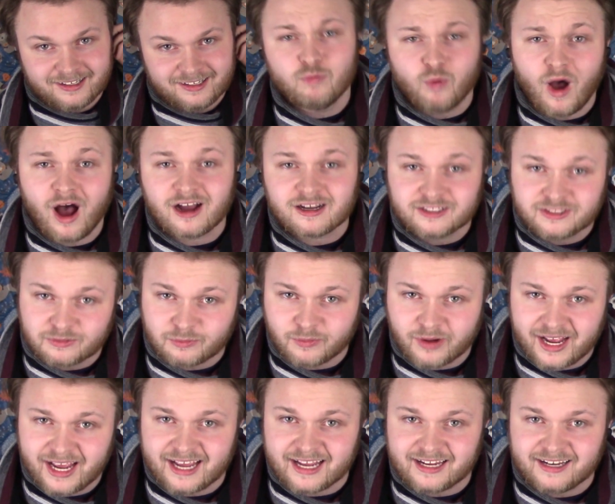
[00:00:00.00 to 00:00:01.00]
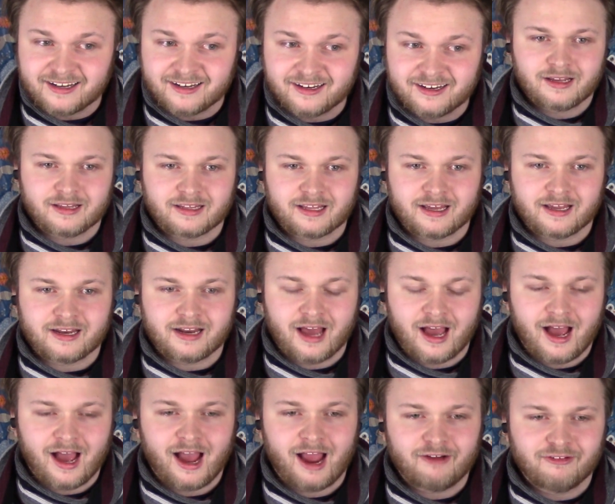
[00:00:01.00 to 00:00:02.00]
He walked away, and then
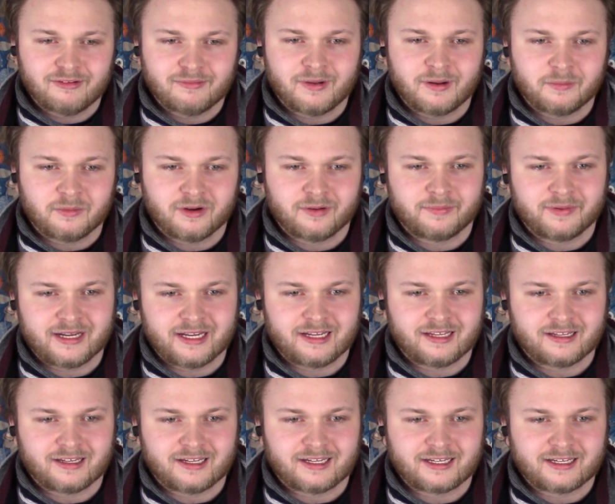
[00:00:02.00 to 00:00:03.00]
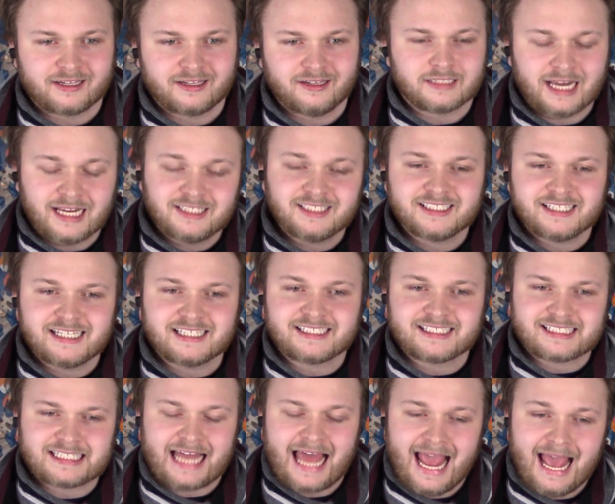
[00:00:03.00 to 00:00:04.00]
I remember being like, did I just get
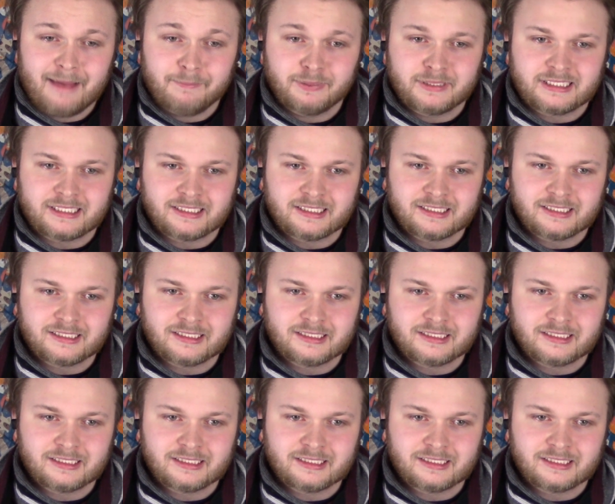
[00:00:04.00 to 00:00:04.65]
slapped?